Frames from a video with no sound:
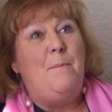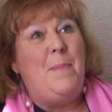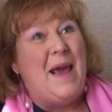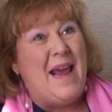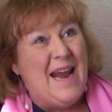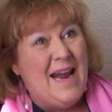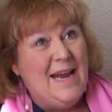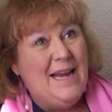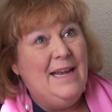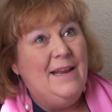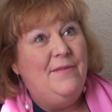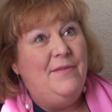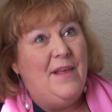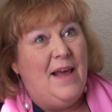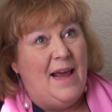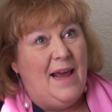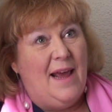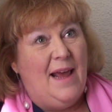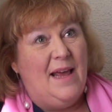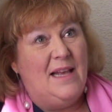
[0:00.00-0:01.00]
pain in
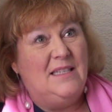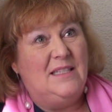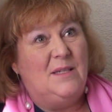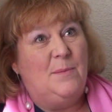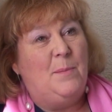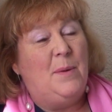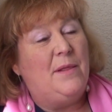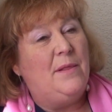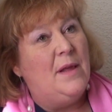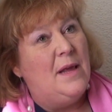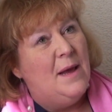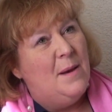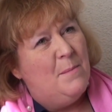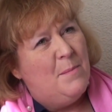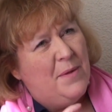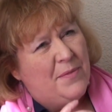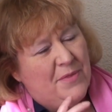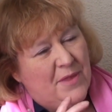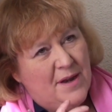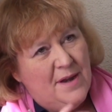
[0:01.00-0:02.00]
the hands,
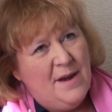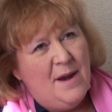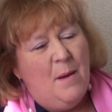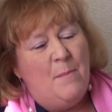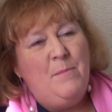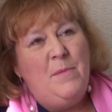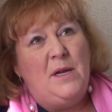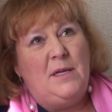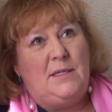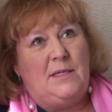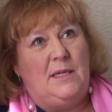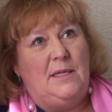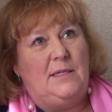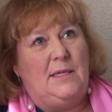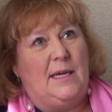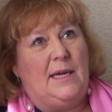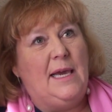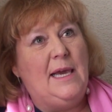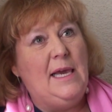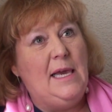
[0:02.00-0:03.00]
but the numbness
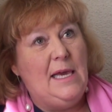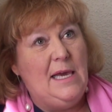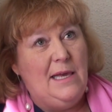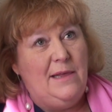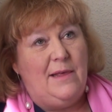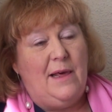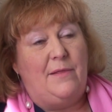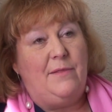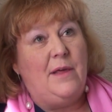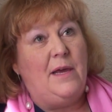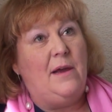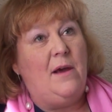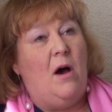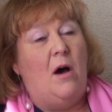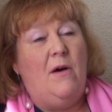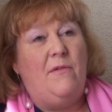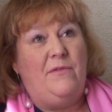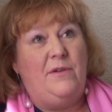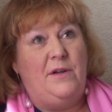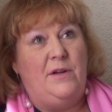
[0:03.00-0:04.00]
is a key that they
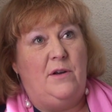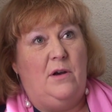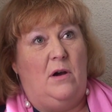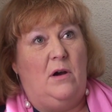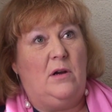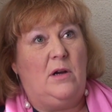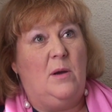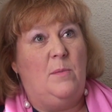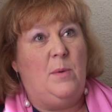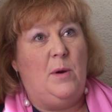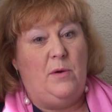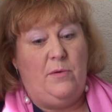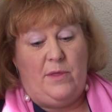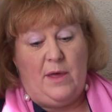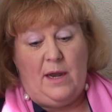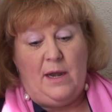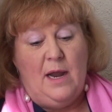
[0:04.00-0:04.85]
often talk about,